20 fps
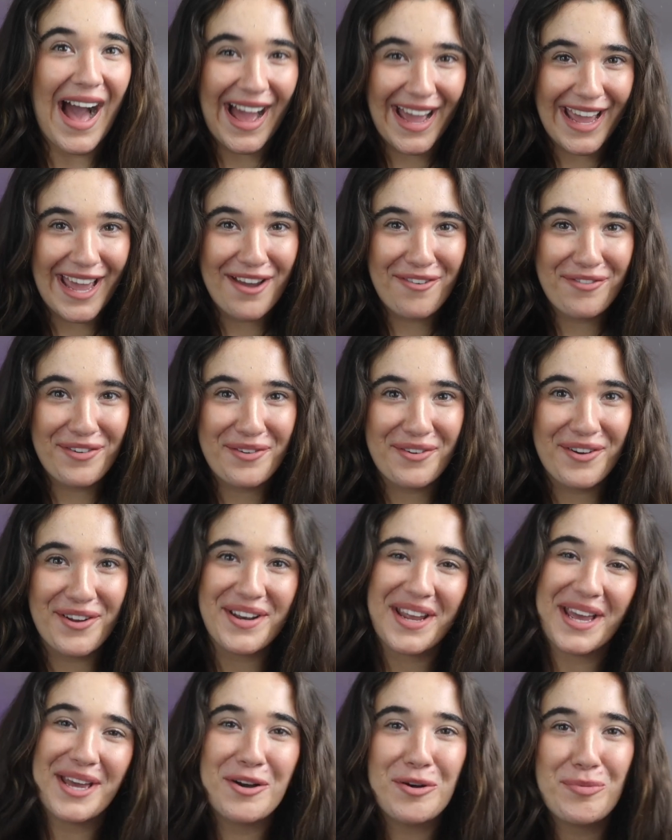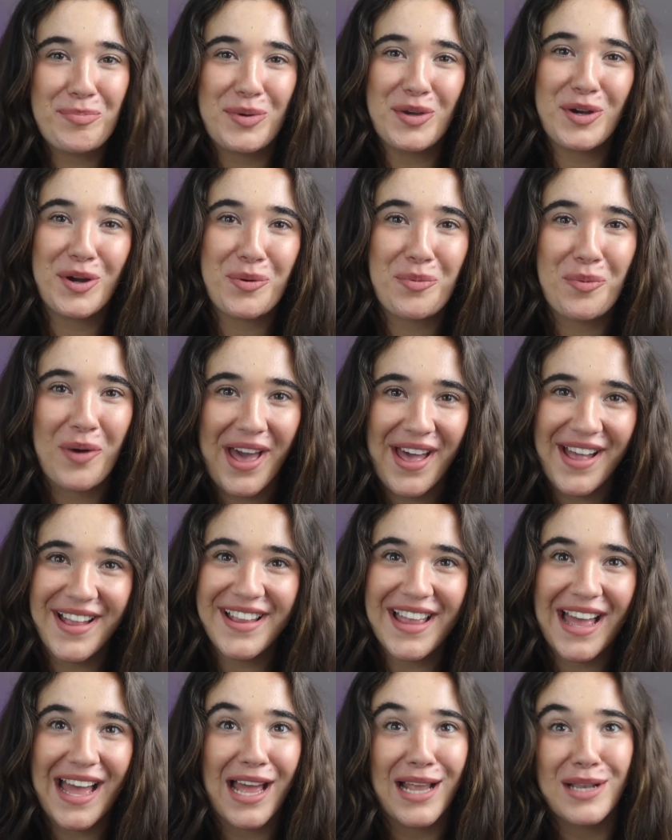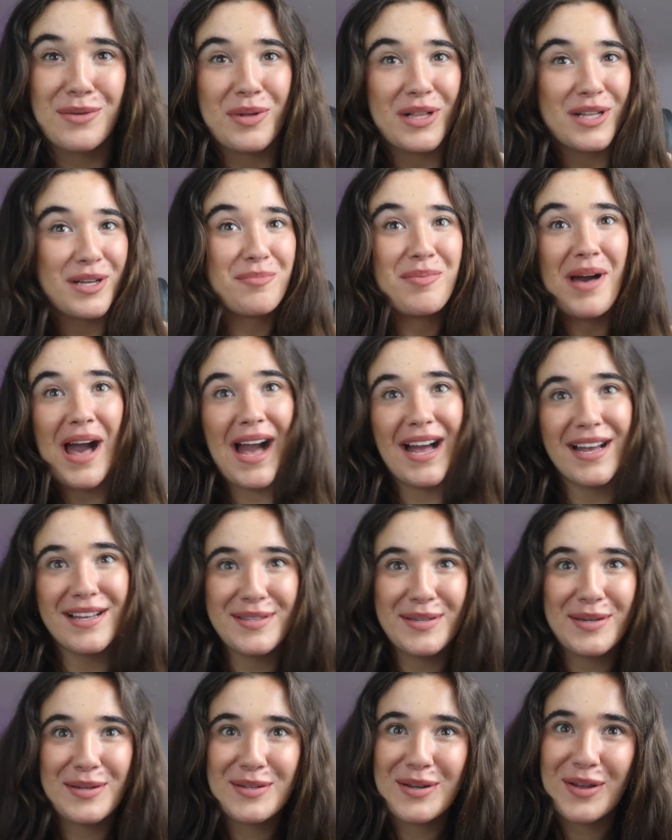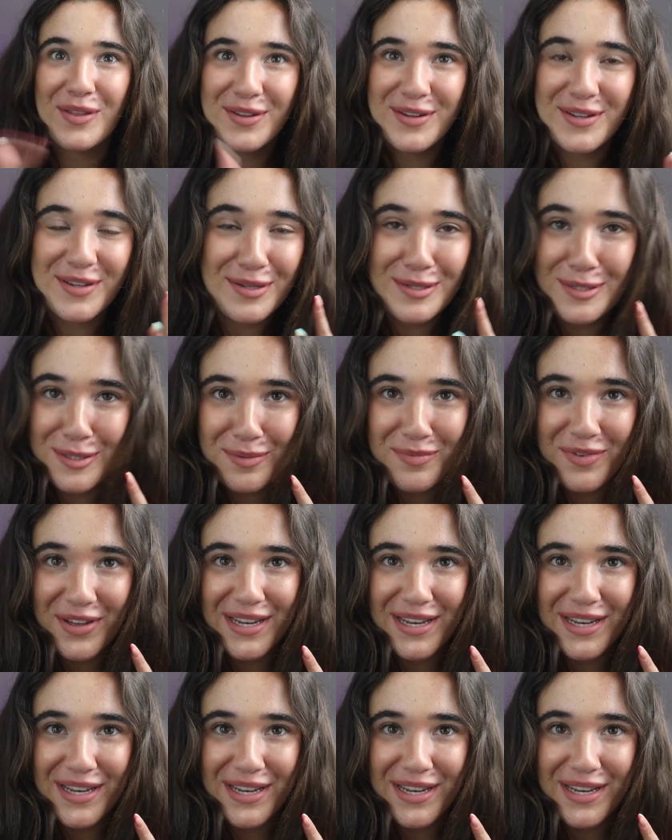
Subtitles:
Hi everyone, I hope you are well and welcome back to another YouTube